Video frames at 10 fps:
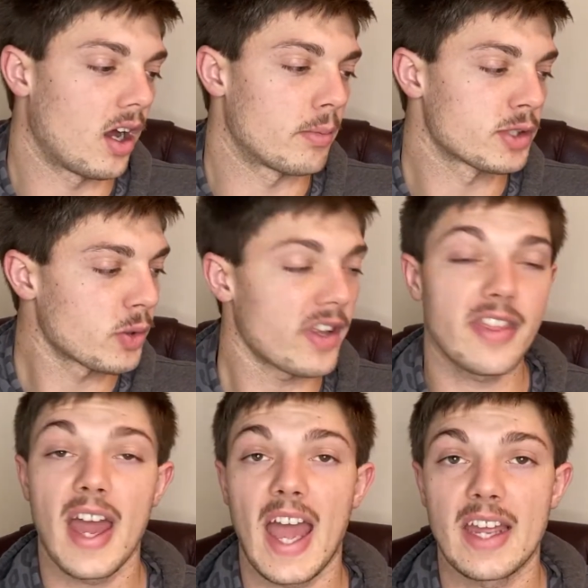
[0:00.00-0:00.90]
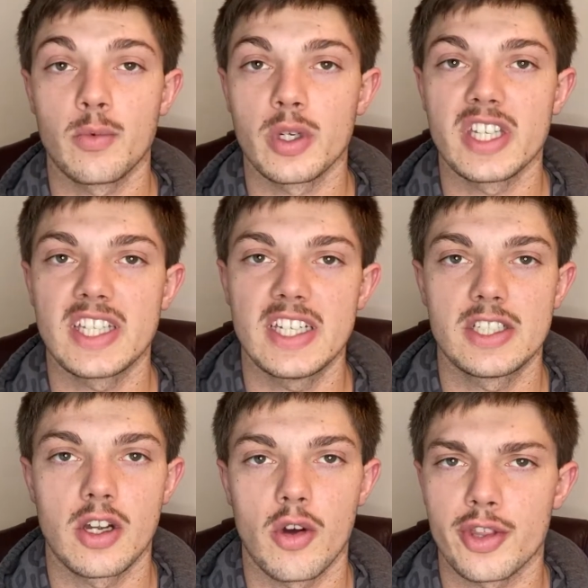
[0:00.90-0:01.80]
So with that, I really needed
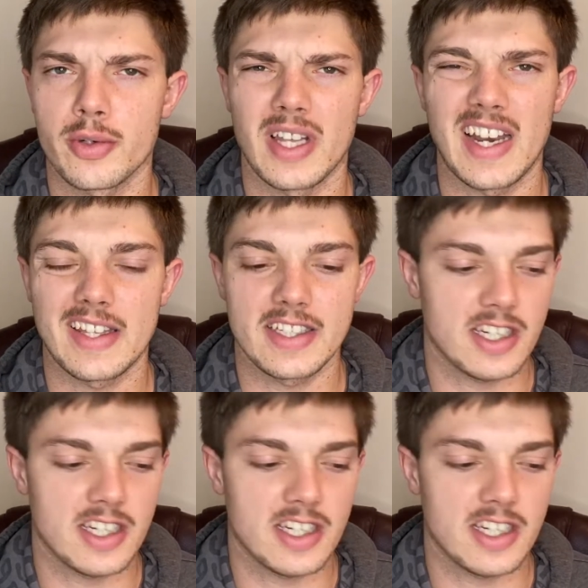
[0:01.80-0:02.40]
to go through a lot of these